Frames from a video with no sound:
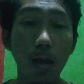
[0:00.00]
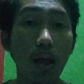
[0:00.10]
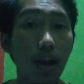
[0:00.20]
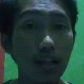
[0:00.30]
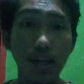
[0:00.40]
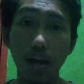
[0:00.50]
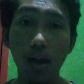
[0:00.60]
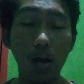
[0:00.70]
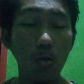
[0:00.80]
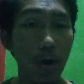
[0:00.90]

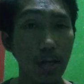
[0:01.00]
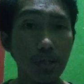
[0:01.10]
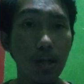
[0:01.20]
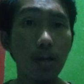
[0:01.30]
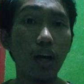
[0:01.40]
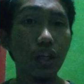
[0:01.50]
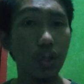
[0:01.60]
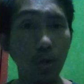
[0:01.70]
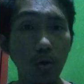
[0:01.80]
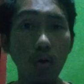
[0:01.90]
Lexical cohesion
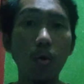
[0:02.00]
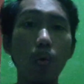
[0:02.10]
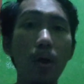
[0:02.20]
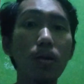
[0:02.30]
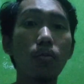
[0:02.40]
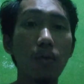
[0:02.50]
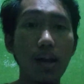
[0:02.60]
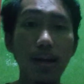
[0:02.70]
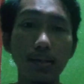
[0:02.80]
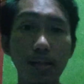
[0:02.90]
occurs when
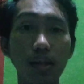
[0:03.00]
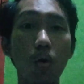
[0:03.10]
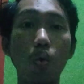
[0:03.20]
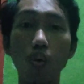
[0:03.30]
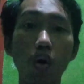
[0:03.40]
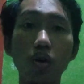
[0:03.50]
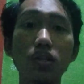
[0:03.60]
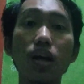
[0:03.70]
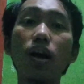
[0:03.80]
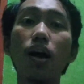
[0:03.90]
related
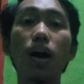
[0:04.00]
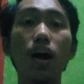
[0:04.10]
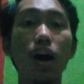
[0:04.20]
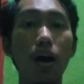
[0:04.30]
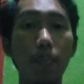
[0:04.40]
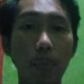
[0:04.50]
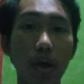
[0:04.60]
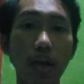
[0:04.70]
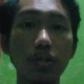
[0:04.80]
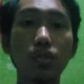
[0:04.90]
words
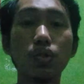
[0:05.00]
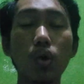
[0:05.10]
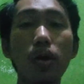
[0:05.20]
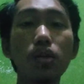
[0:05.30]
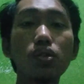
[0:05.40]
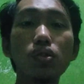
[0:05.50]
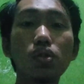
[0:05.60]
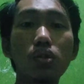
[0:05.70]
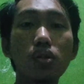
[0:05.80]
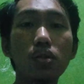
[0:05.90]
appear joined
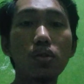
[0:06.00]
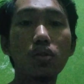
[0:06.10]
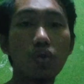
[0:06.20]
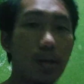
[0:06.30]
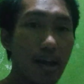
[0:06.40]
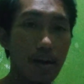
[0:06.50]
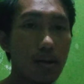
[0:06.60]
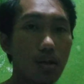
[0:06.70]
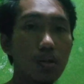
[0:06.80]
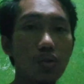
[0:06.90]

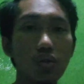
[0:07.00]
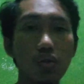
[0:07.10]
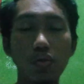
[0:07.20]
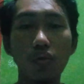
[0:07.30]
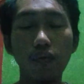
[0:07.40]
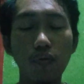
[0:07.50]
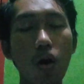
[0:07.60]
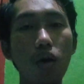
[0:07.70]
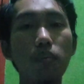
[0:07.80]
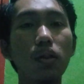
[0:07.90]
together to
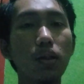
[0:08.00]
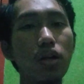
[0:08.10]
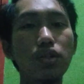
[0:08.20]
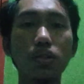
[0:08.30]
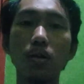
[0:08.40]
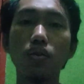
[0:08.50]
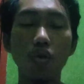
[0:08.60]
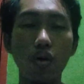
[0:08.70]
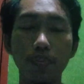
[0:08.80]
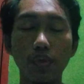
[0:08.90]
form larger
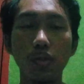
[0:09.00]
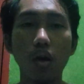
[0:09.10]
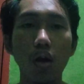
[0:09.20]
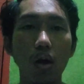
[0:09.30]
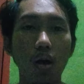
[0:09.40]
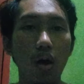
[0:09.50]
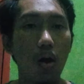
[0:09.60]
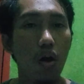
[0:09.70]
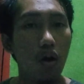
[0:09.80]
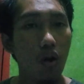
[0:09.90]
groups
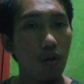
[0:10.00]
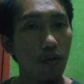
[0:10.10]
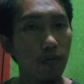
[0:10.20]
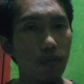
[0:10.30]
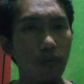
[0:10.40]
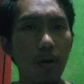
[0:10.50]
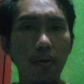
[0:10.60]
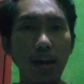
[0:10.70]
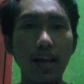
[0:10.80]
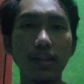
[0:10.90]
of
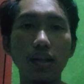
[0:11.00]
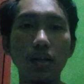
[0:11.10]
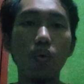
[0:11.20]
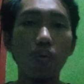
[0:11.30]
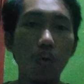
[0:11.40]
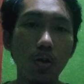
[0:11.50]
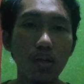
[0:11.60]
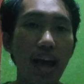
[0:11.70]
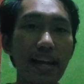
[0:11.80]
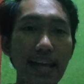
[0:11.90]
related words
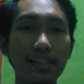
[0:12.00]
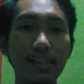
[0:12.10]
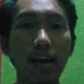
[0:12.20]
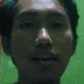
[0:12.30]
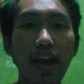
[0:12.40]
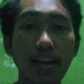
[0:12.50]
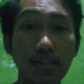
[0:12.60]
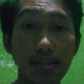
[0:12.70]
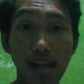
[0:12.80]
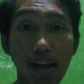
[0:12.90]
that can
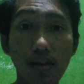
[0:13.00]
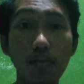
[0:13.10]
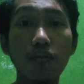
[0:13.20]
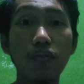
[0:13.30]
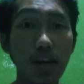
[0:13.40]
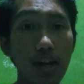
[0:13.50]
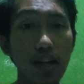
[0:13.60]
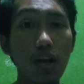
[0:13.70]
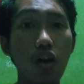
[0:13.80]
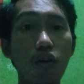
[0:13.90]
extend
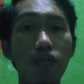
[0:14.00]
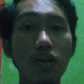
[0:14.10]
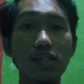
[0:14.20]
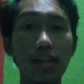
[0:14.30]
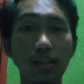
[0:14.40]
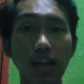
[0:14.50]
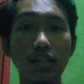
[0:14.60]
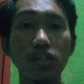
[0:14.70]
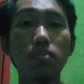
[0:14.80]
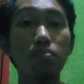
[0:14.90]
freely over
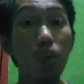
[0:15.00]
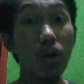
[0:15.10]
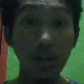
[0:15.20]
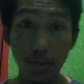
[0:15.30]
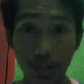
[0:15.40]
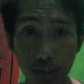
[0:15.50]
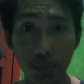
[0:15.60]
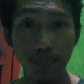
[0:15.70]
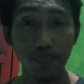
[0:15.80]
sentence boundaries.